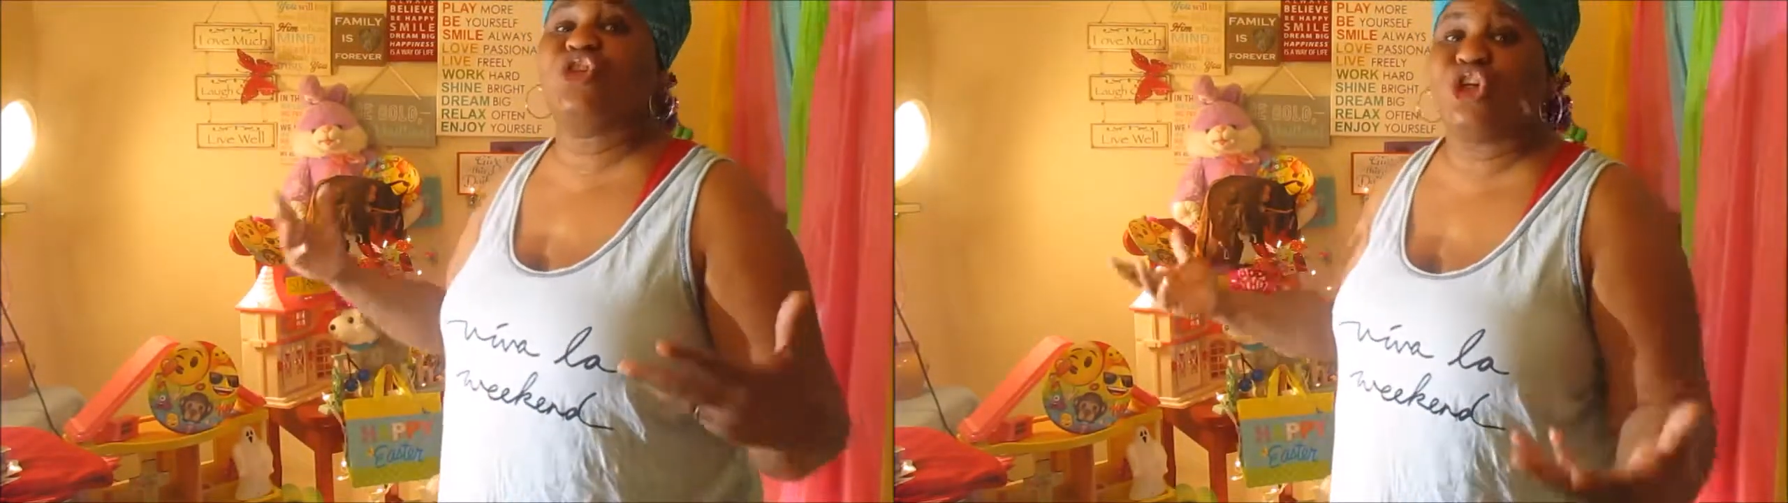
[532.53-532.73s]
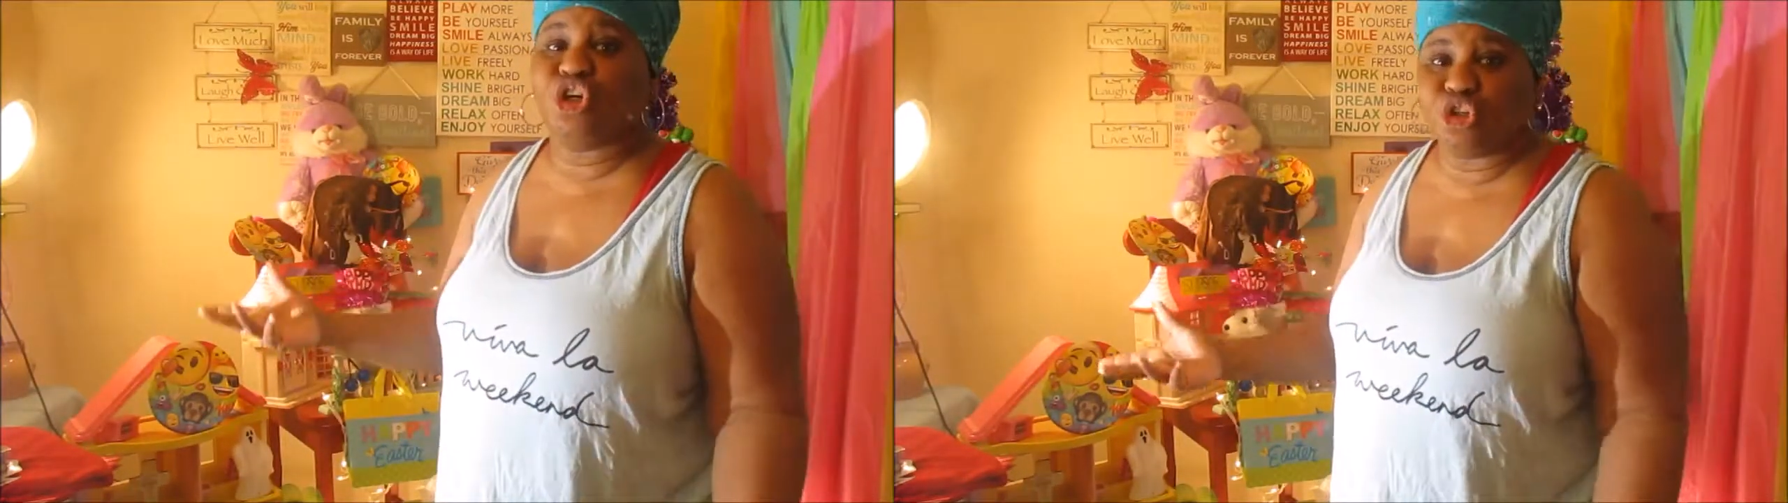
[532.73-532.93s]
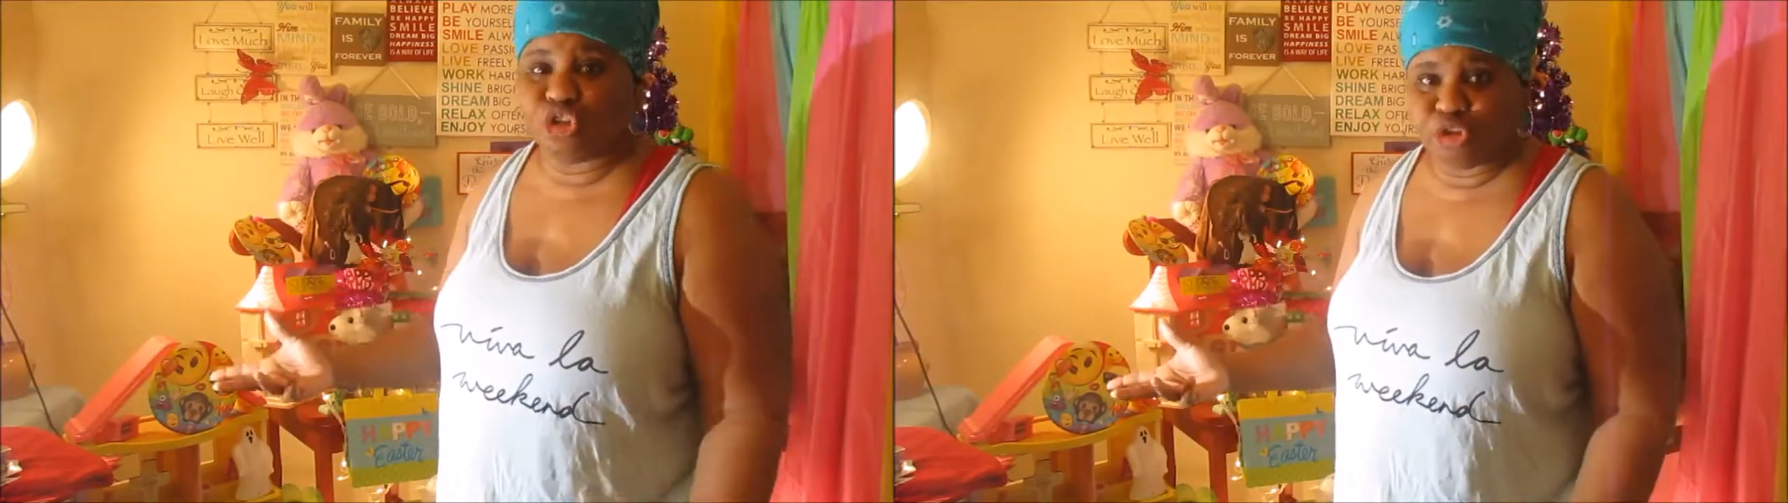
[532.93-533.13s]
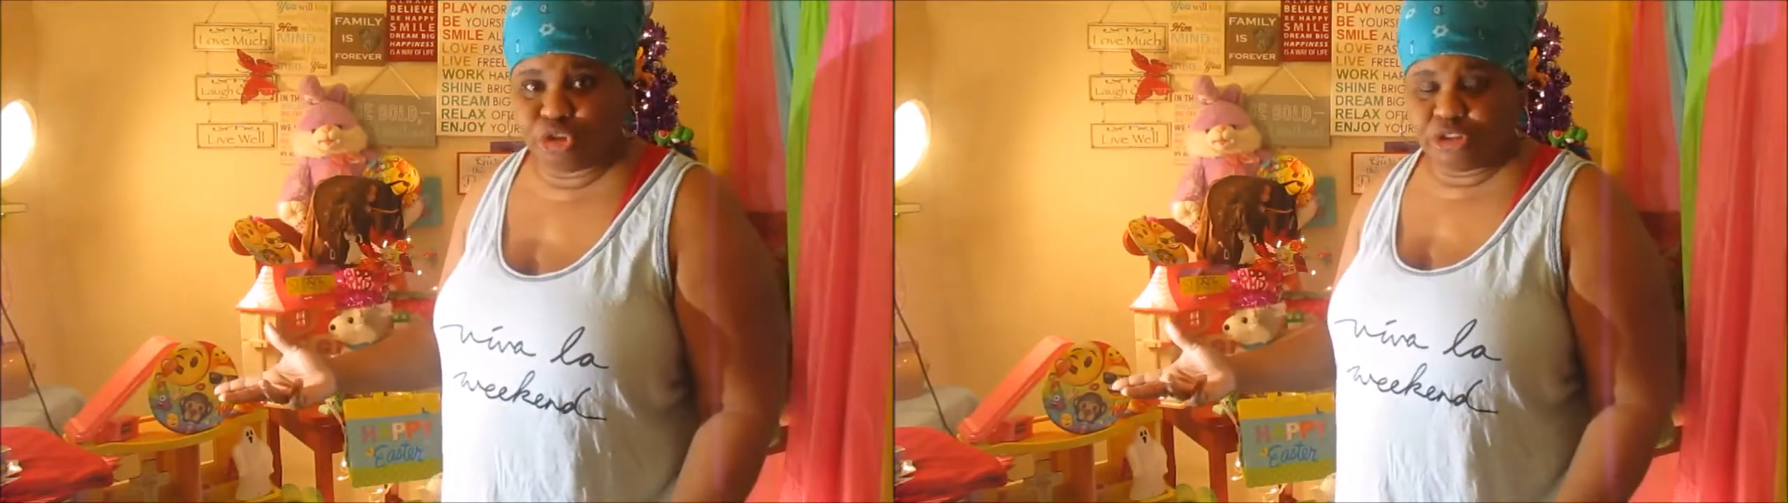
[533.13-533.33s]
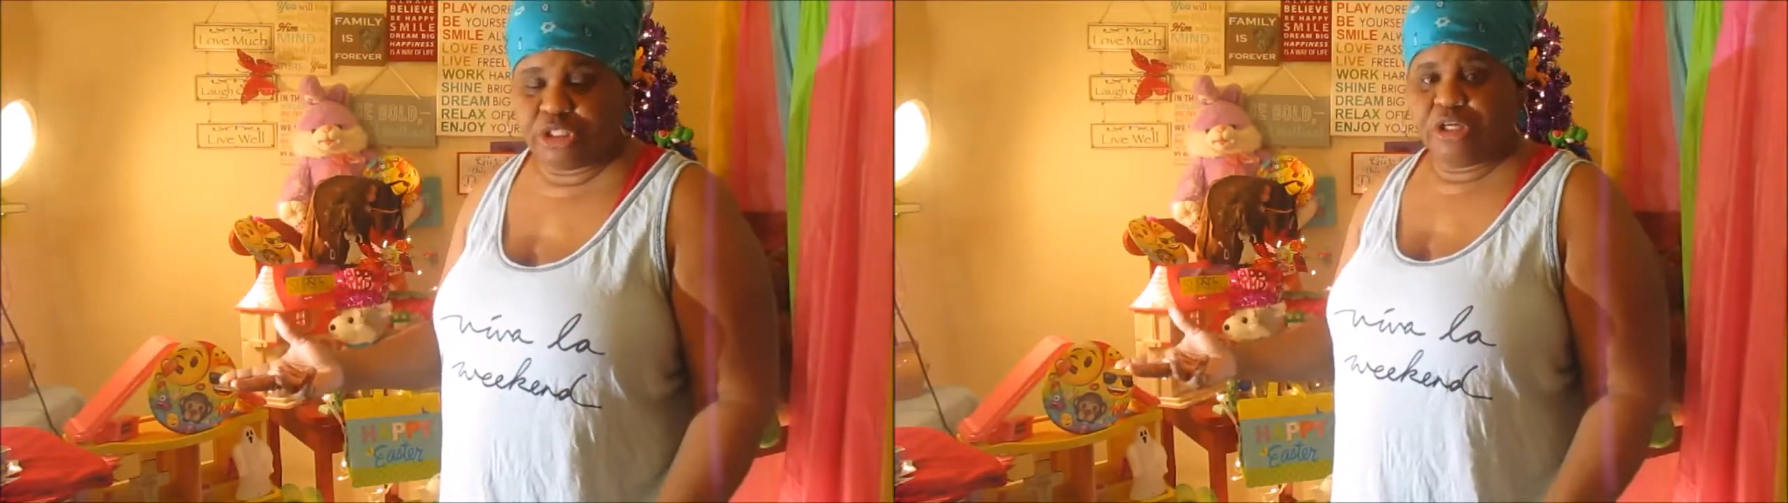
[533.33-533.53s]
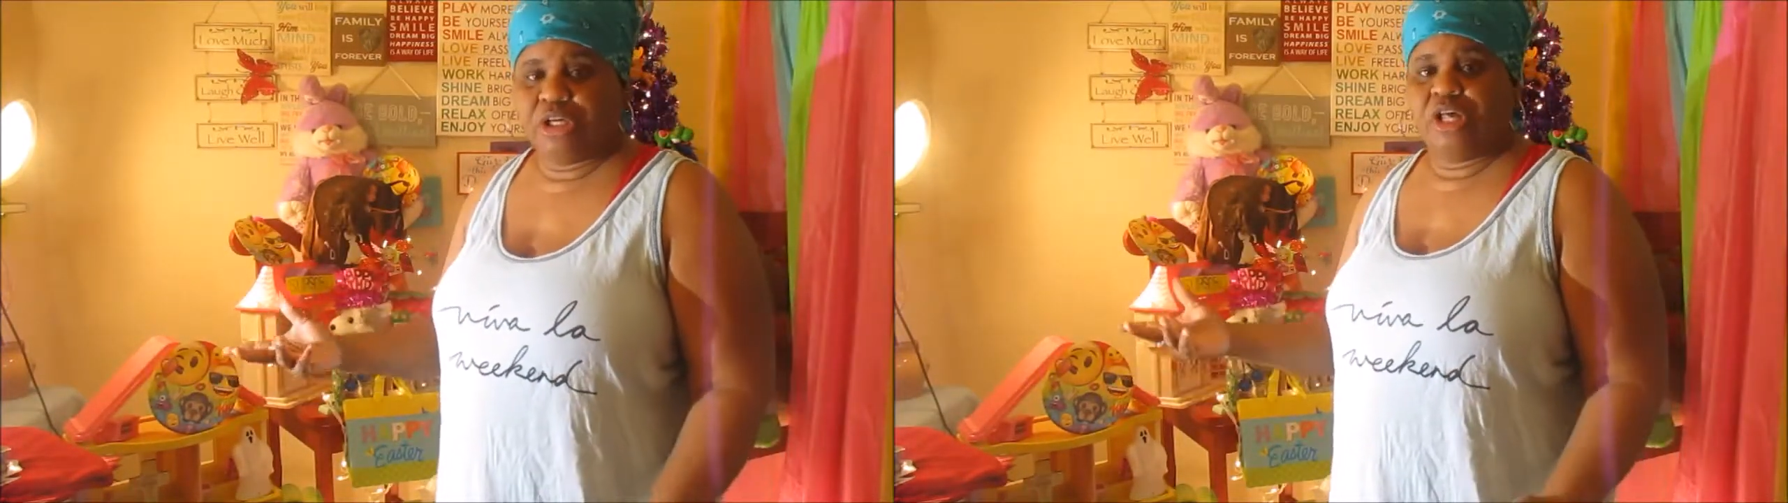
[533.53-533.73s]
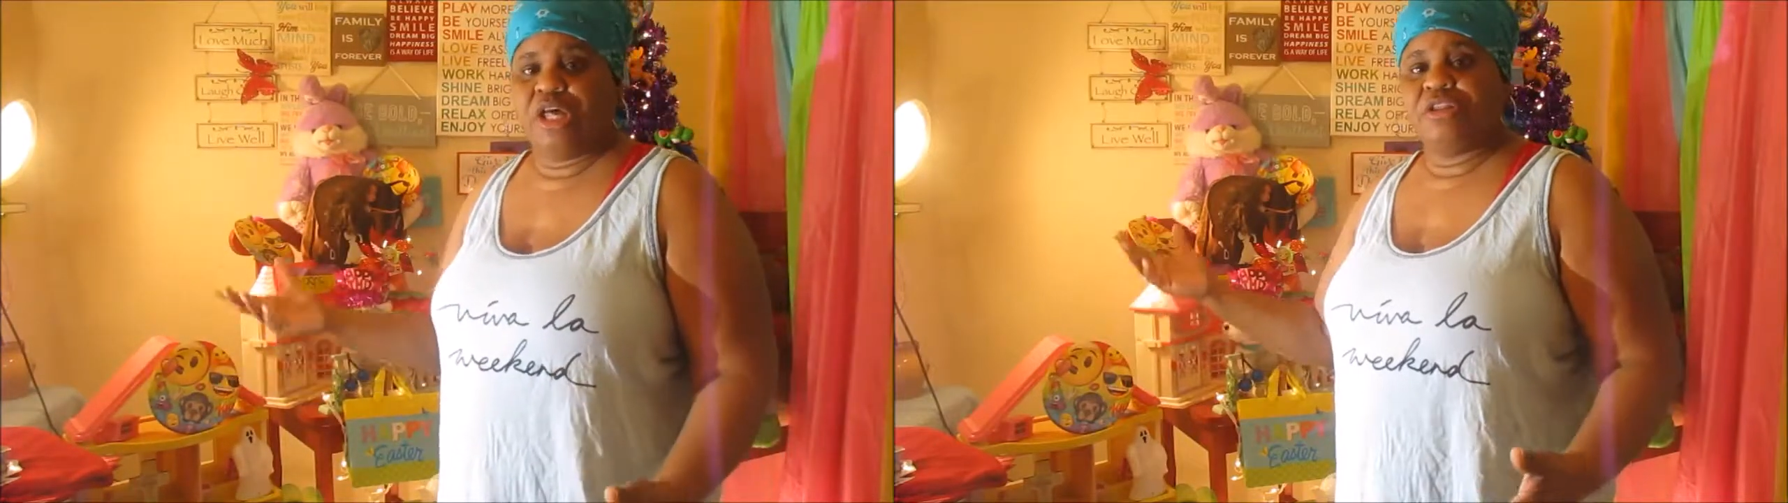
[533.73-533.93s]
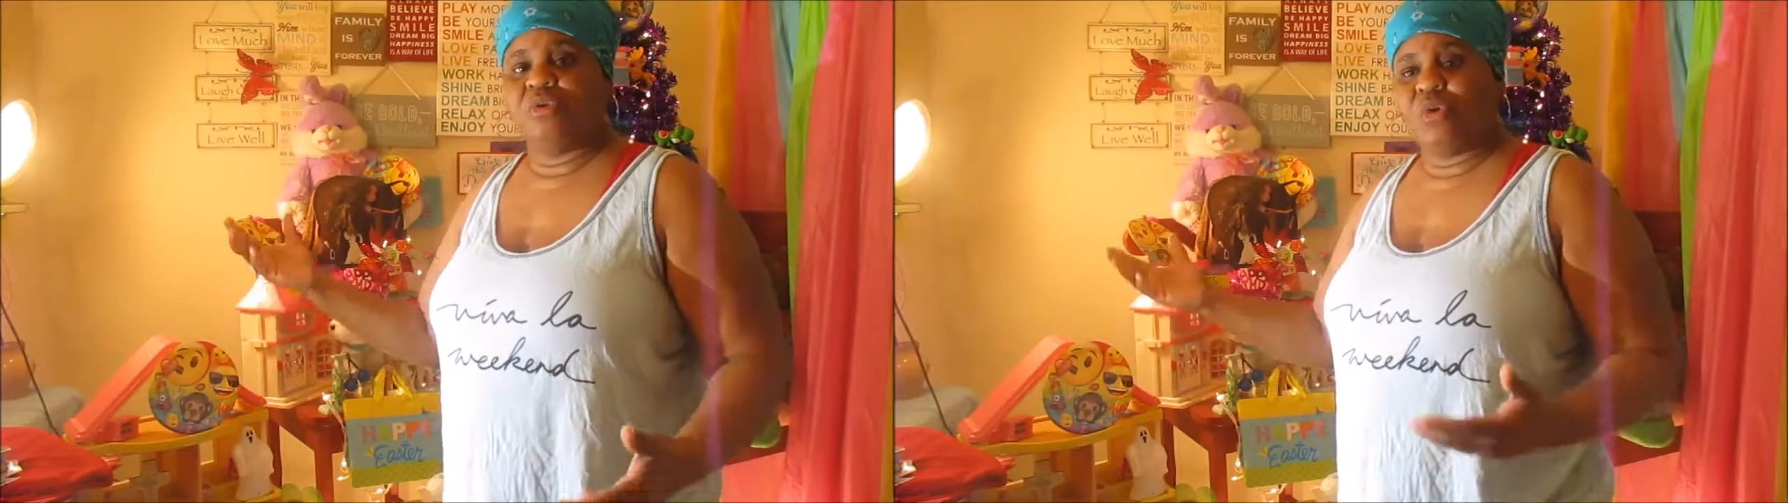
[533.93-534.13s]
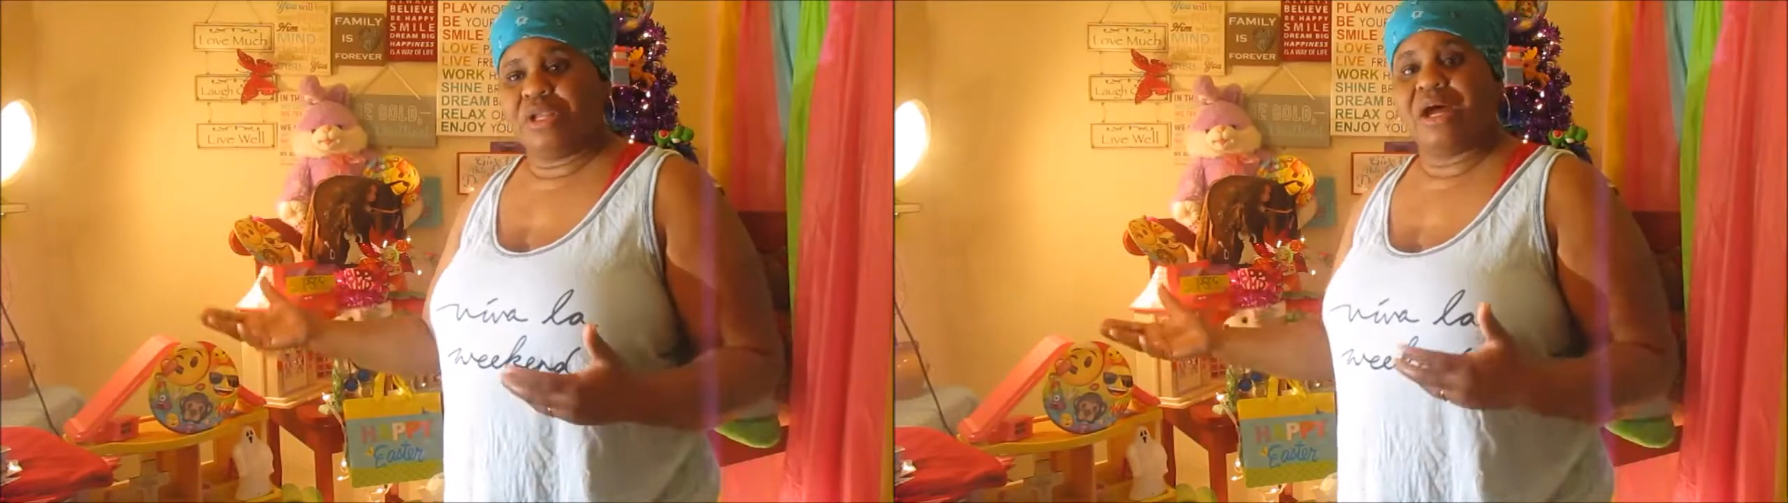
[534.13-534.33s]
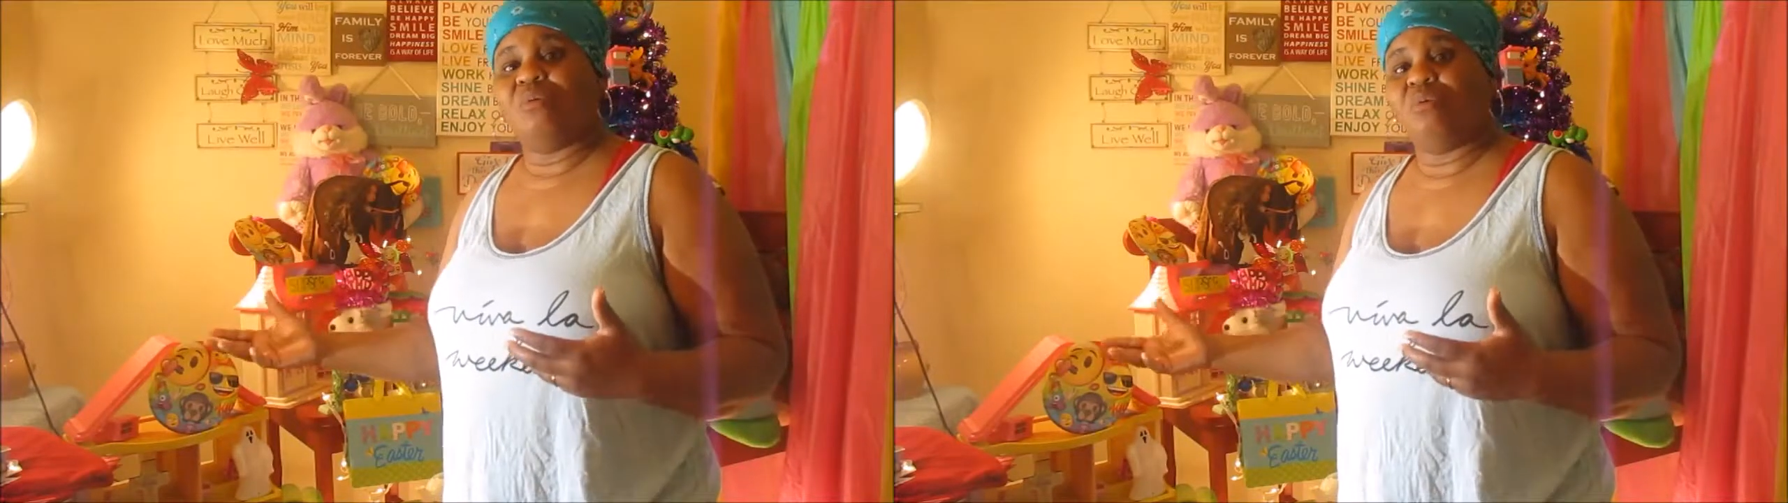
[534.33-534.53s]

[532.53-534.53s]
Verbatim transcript: chose the one I